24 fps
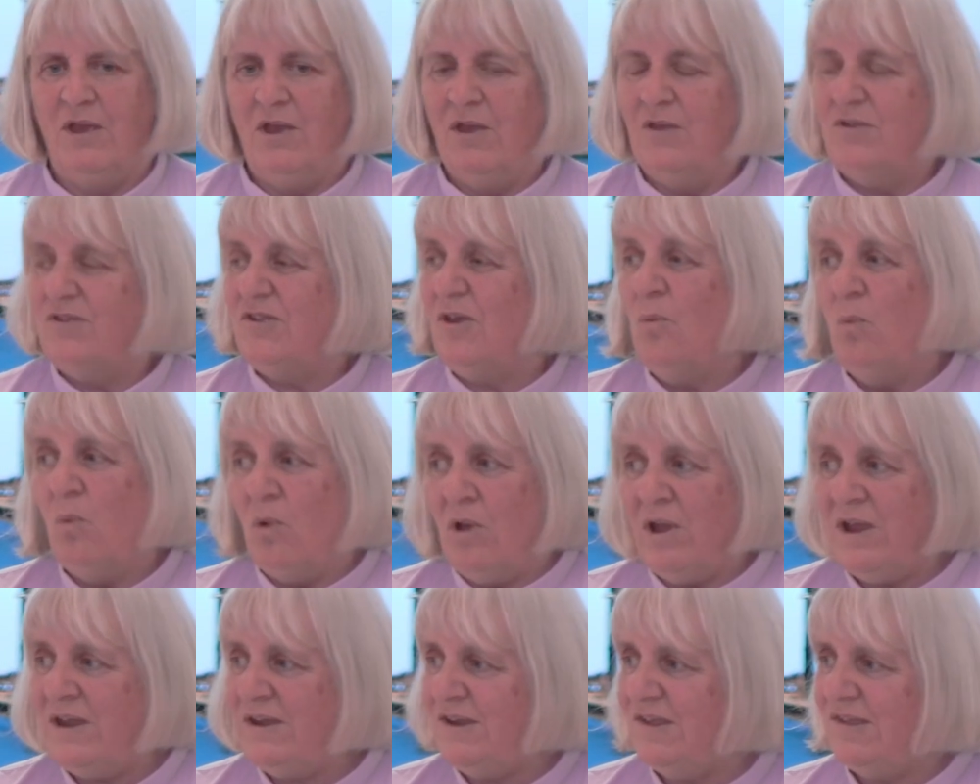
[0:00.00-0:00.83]
So
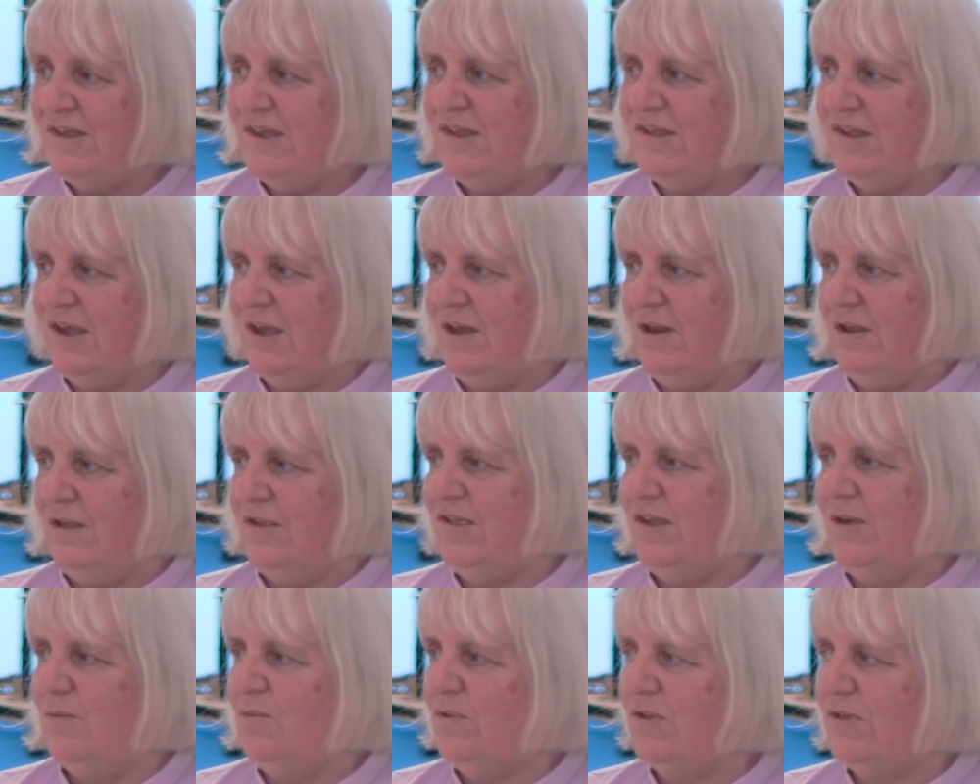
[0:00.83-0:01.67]
why does he tell
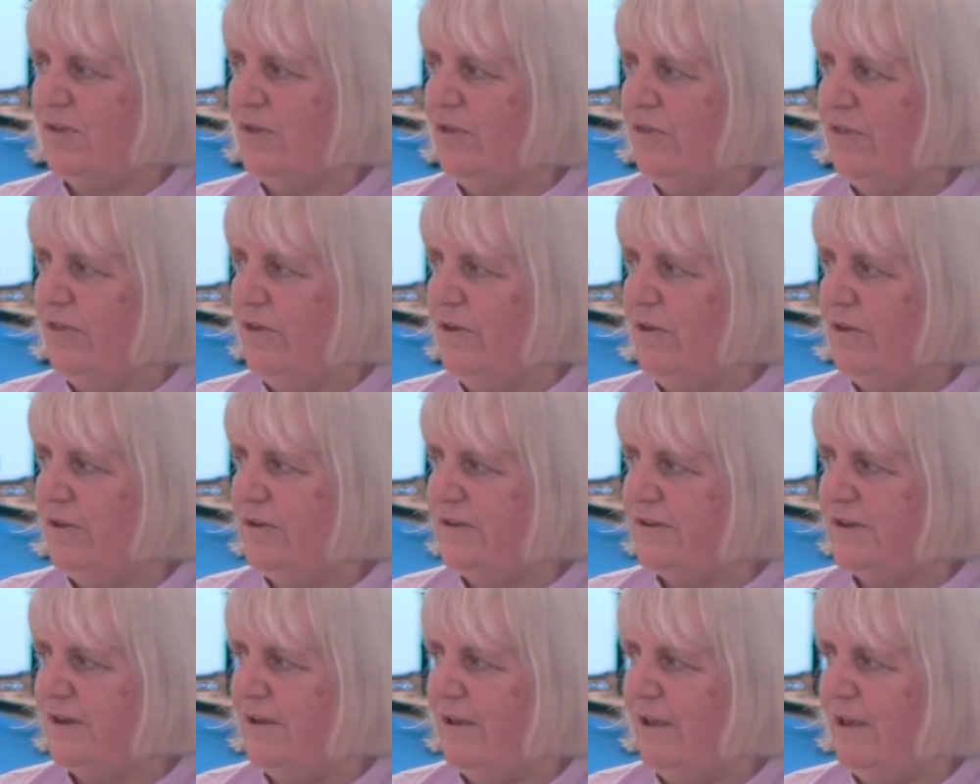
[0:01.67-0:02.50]
us it was the third
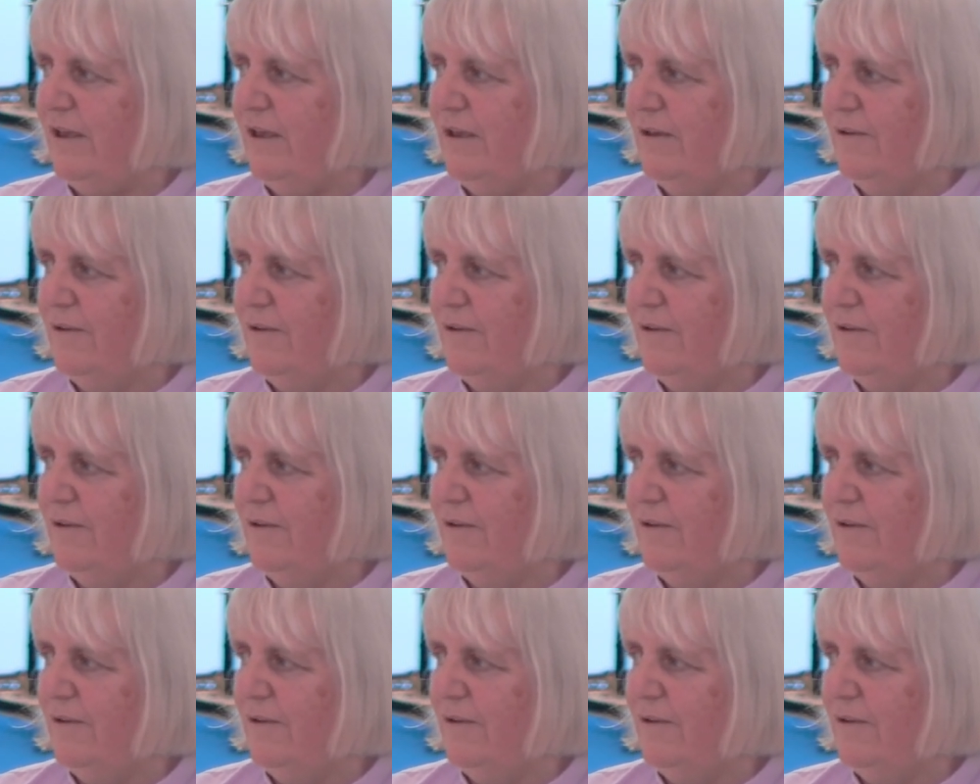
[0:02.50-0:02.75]
day?